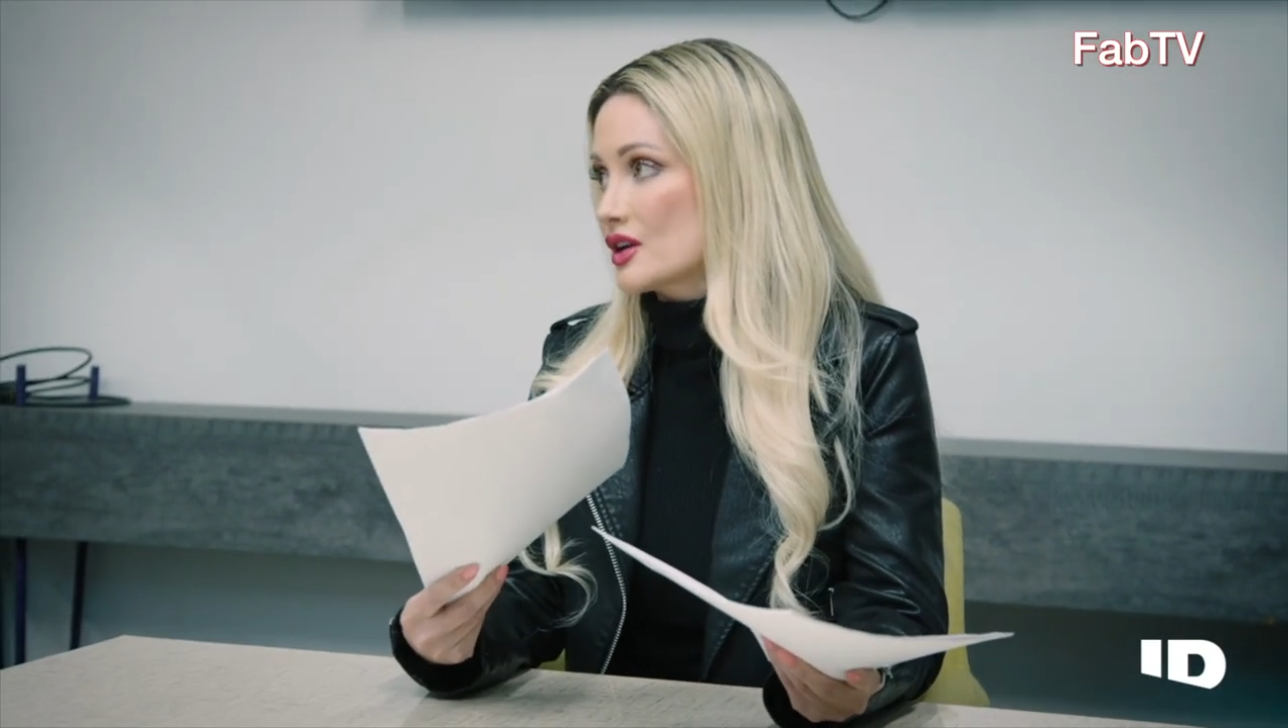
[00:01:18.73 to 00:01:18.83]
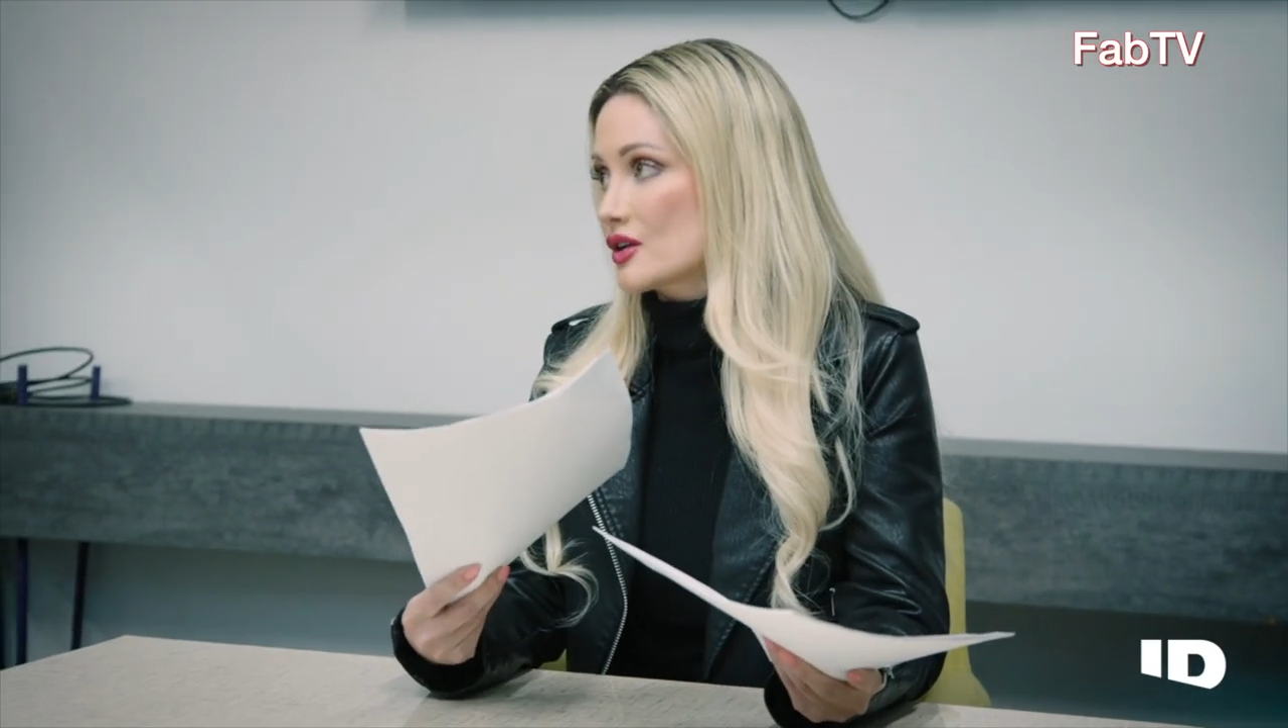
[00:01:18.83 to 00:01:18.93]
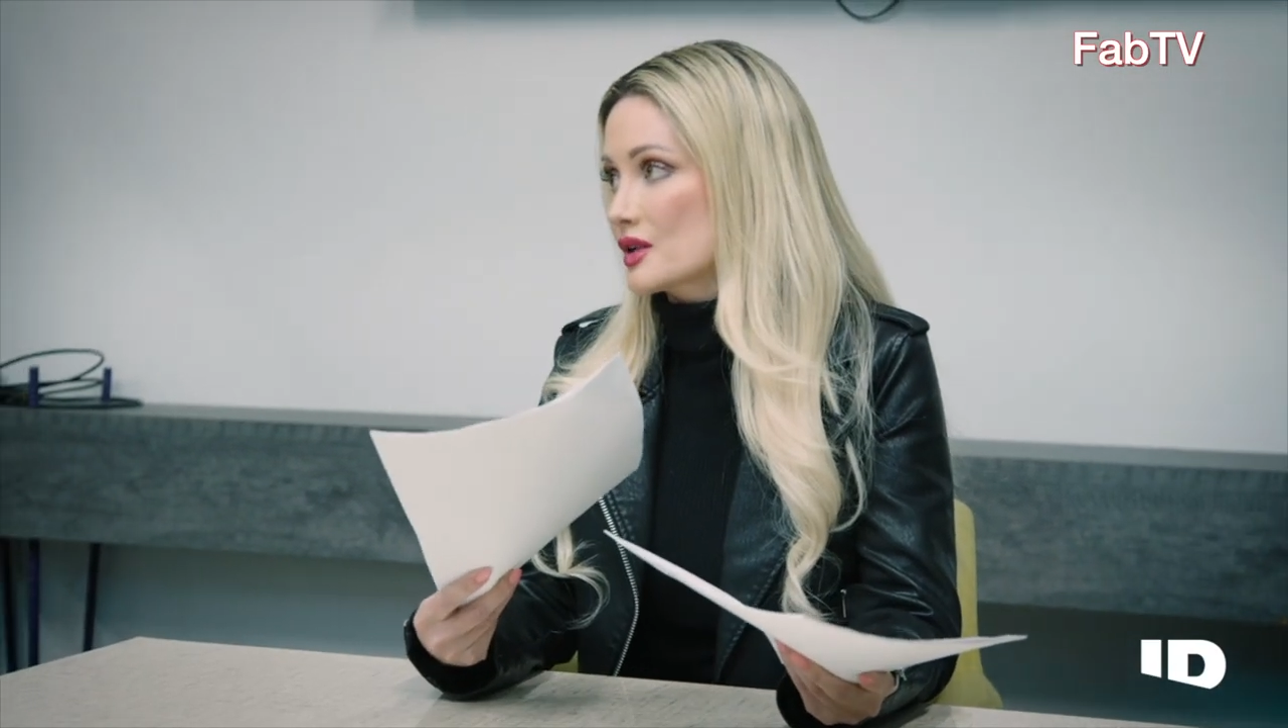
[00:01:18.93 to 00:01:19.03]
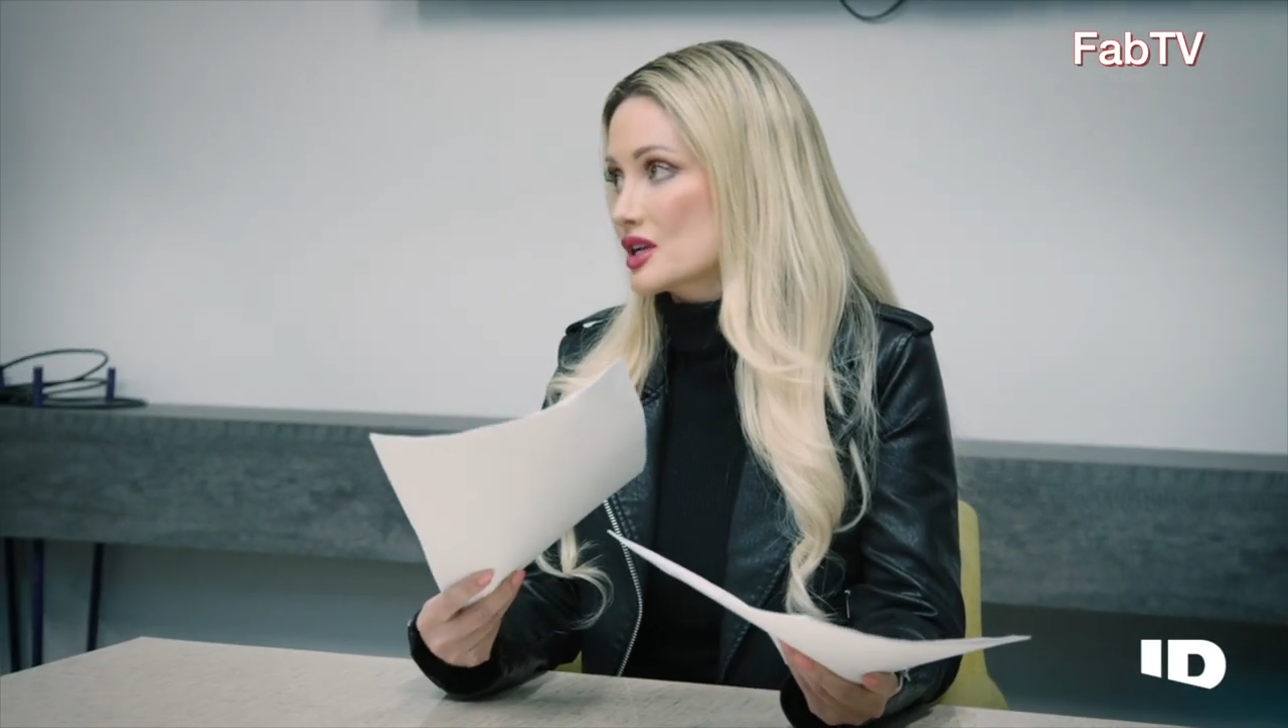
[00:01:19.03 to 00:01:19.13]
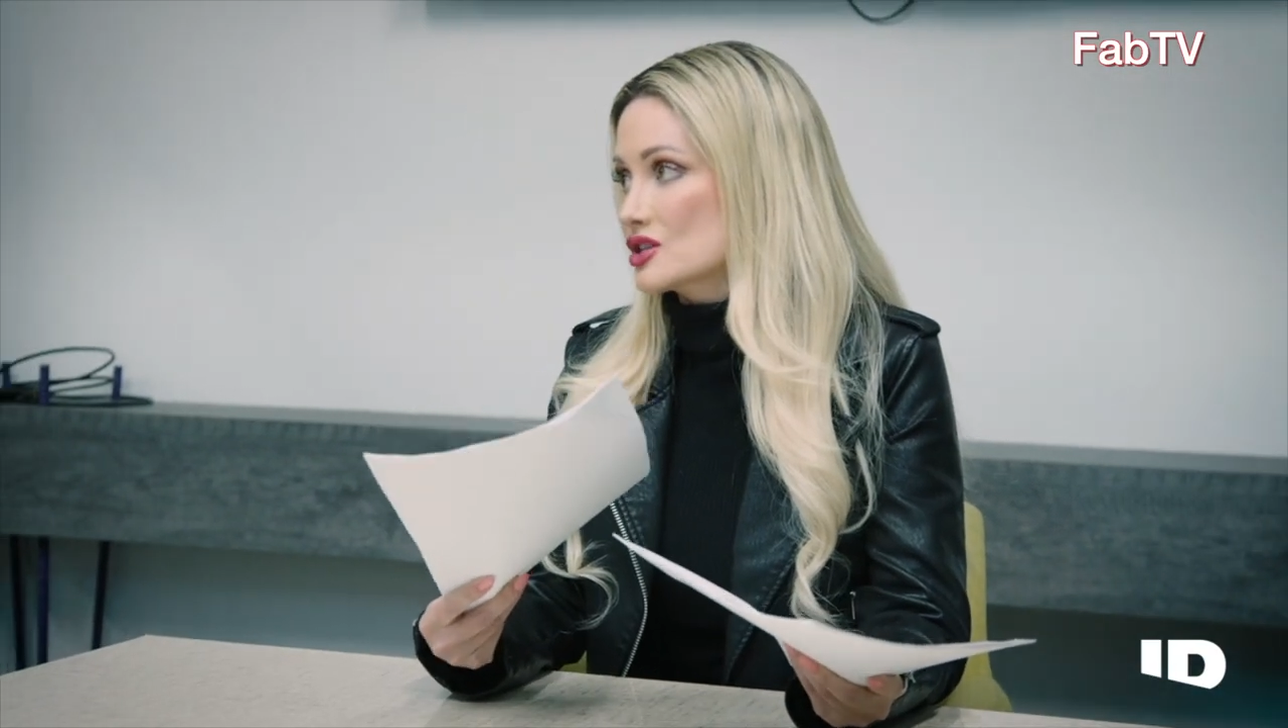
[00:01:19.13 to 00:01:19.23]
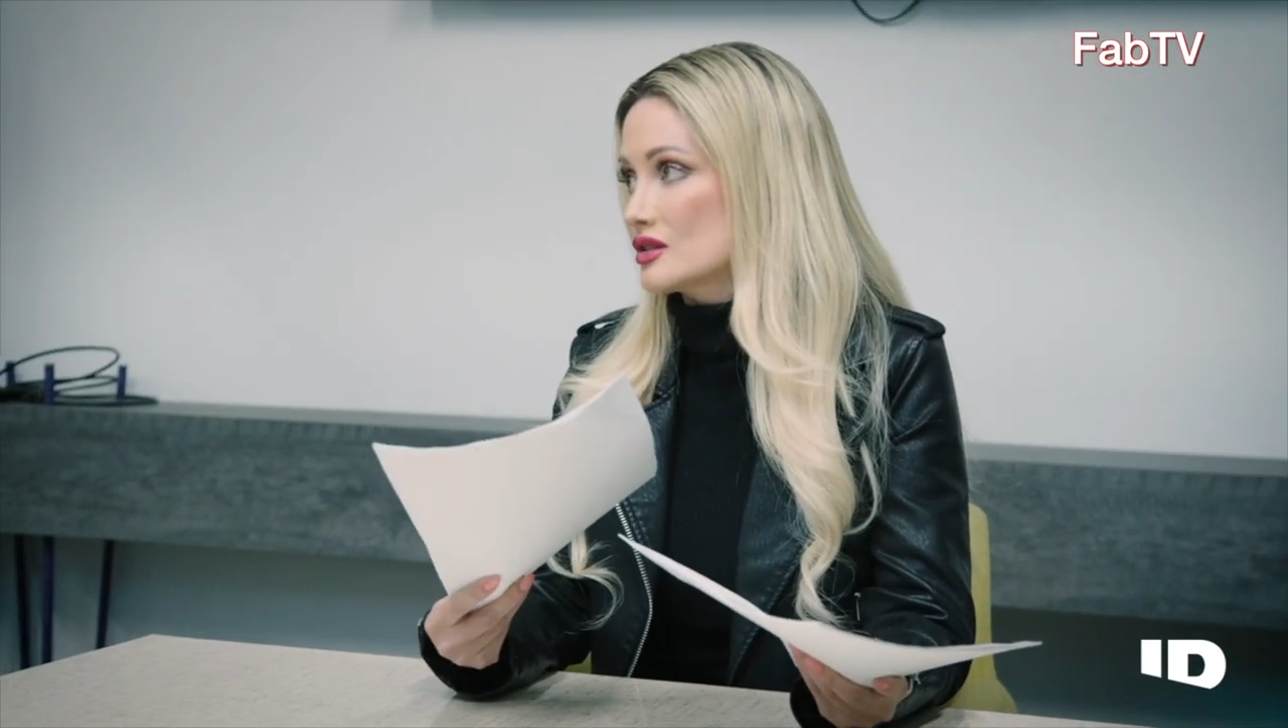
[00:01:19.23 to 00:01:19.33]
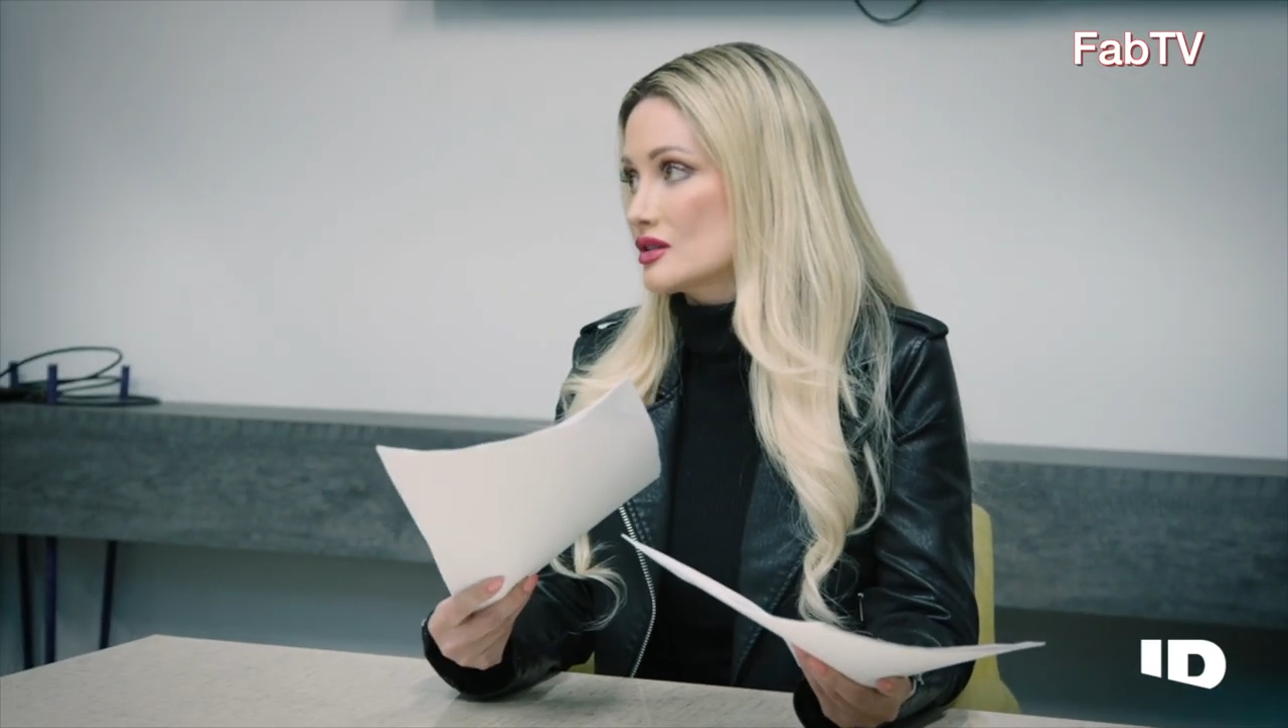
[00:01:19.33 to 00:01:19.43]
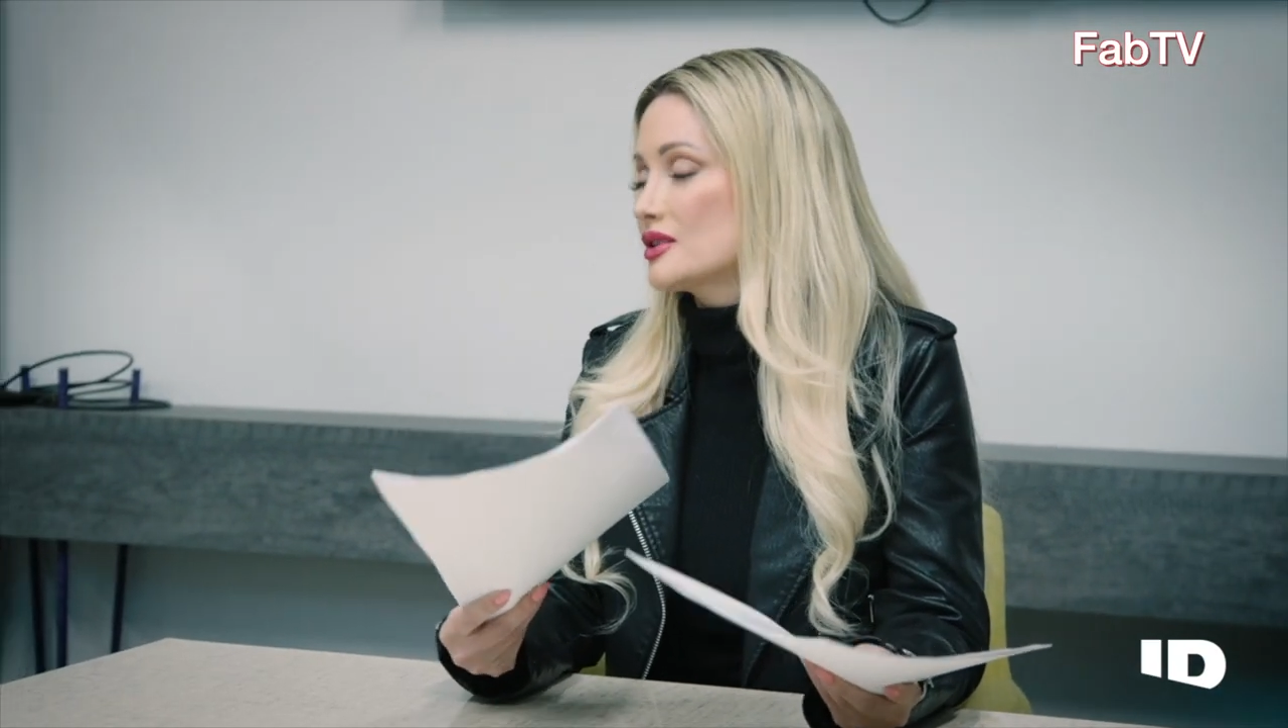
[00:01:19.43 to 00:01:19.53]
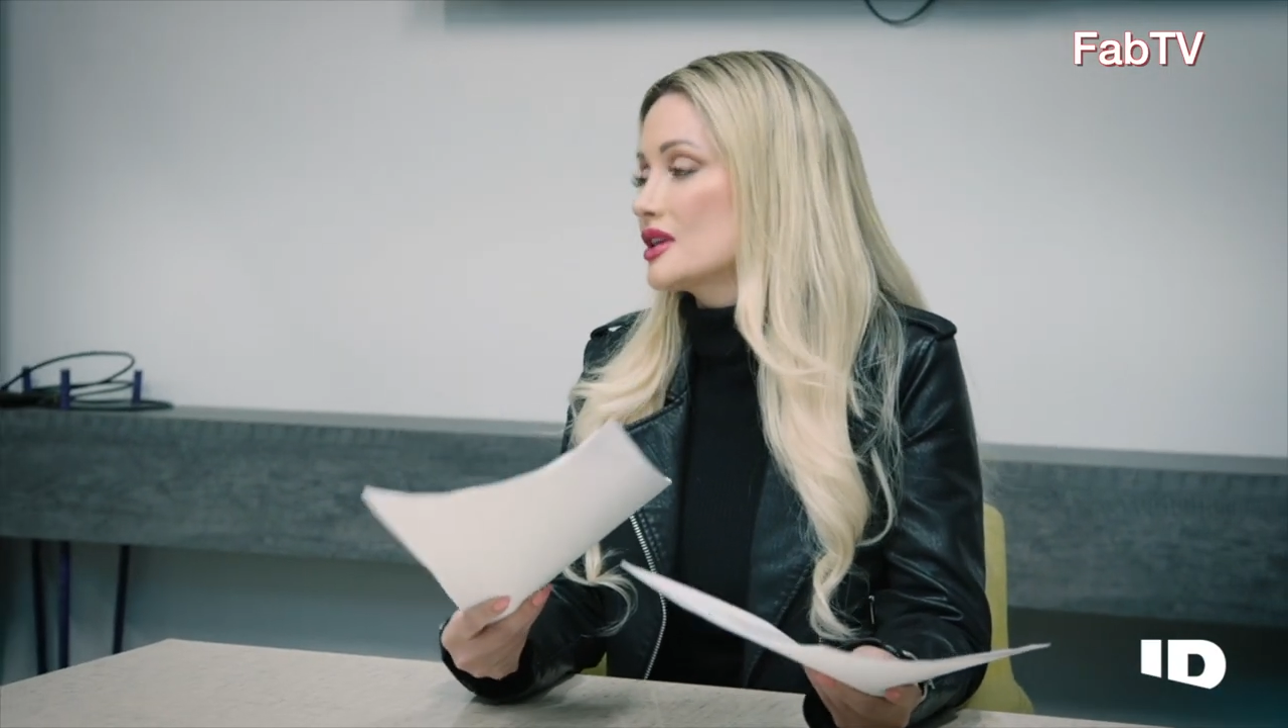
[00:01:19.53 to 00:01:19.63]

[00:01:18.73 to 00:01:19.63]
the original